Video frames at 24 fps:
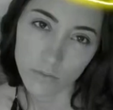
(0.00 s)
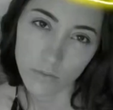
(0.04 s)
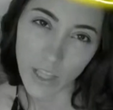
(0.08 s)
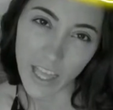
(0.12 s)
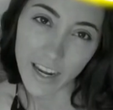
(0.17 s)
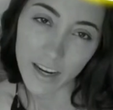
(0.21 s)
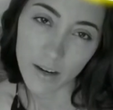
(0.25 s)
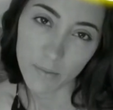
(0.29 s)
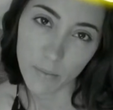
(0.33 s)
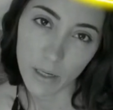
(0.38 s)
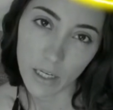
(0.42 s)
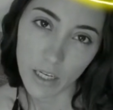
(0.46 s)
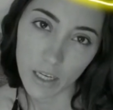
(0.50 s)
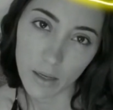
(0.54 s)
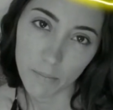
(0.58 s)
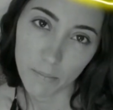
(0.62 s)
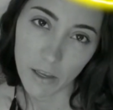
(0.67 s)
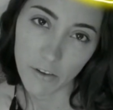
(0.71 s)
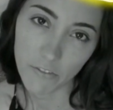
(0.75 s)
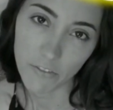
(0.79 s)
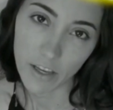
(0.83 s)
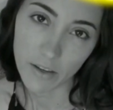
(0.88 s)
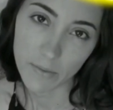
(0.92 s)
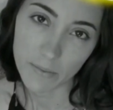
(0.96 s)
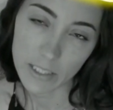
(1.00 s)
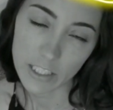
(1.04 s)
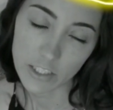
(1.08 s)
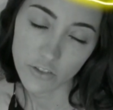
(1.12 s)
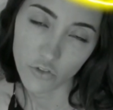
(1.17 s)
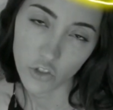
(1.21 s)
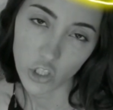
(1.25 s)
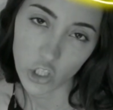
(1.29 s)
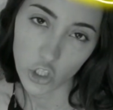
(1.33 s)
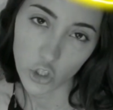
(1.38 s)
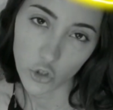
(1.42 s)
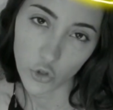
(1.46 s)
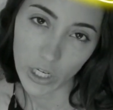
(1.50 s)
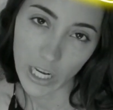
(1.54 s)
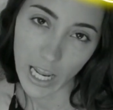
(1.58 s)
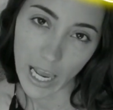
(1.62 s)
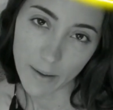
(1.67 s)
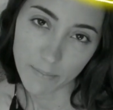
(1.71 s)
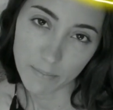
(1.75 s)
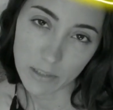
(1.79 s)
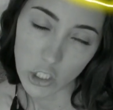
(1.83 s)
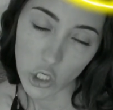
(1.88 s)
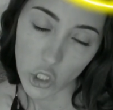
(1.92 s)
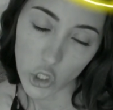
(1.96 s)
that anybody can be famous for doing
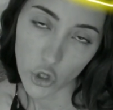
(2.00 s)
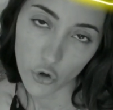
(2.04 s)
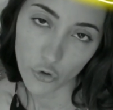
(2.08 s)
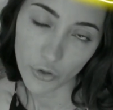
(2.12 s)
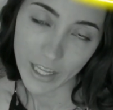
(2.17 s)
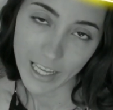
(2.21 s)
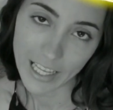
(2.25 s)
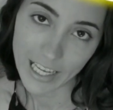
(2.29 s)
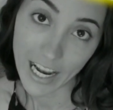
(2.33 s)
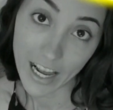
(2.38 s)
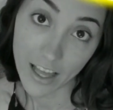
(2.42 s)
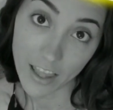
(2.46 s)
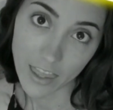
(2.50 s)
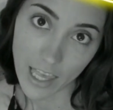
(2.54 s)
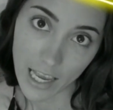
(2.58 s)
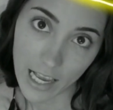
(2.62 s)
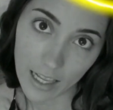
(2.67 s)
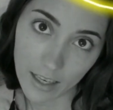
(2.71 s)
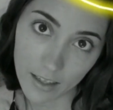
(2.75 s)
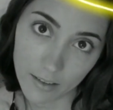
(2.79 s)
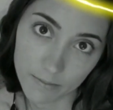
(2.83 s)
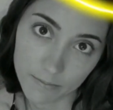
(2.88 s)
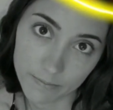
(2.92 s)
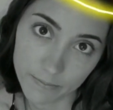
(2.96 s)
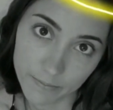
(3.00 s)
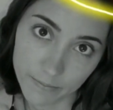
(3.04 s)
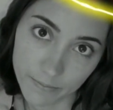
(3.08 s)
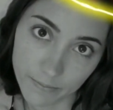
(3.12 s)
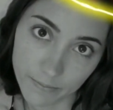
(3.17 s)
absolutely nothing.